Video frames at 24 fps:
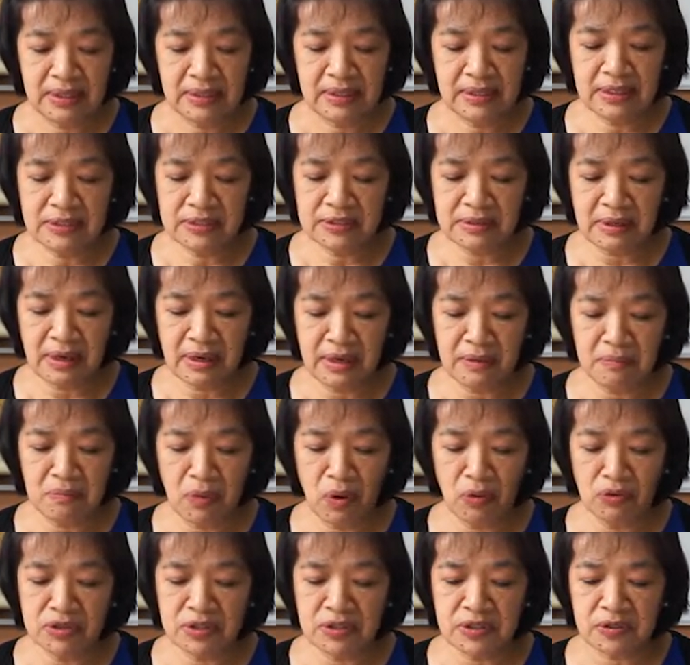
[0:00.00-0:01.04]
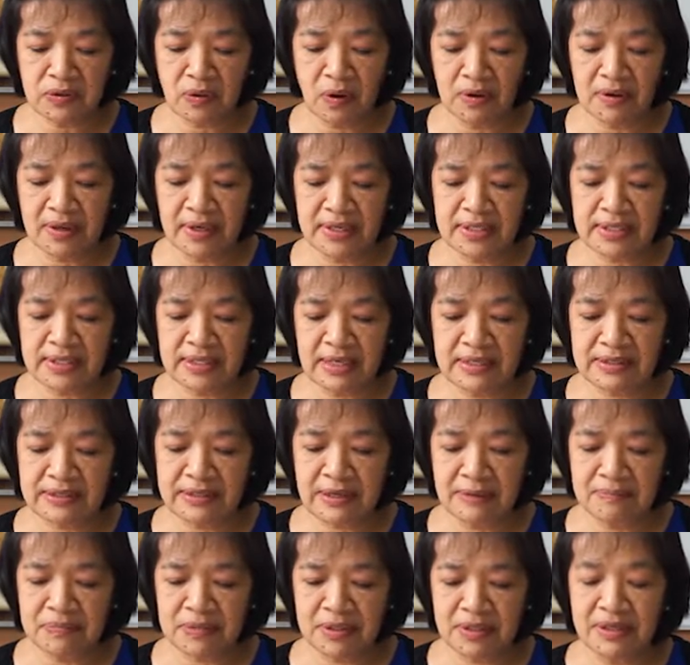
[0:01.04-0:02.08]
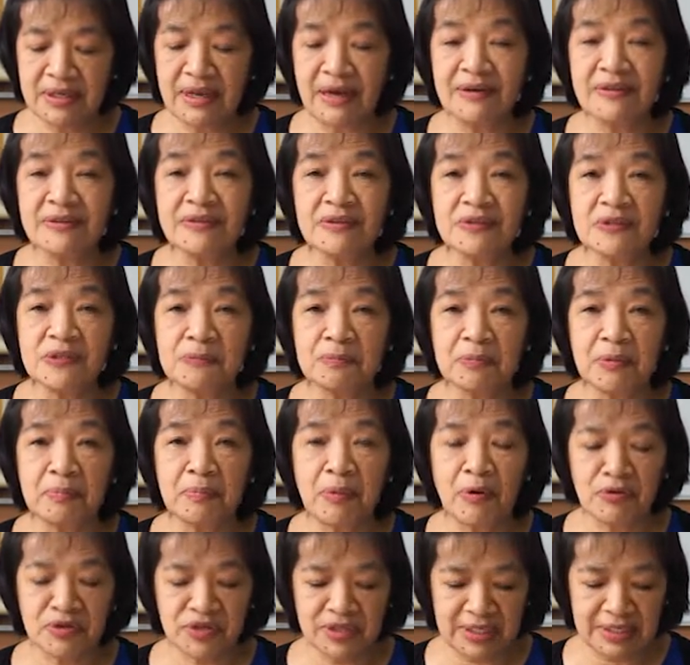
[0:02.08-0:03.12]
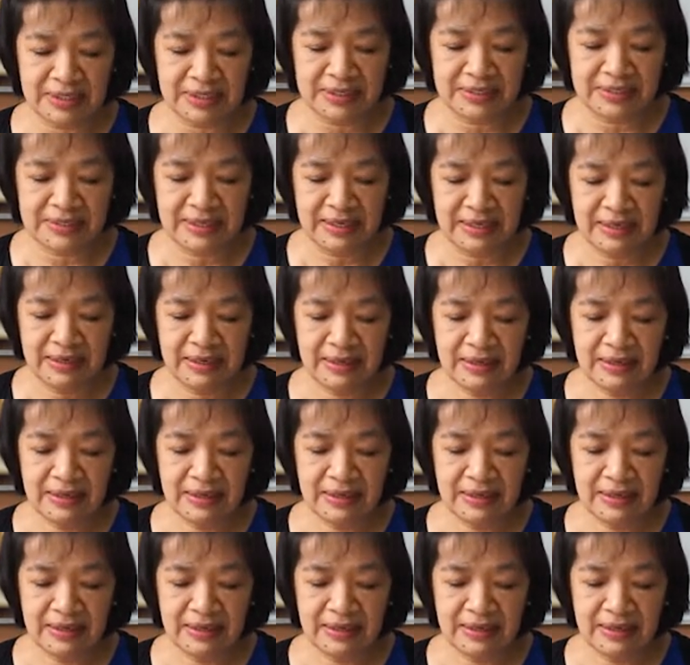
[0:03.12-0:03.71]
This time, most scholars accepted Gunkel's proposals.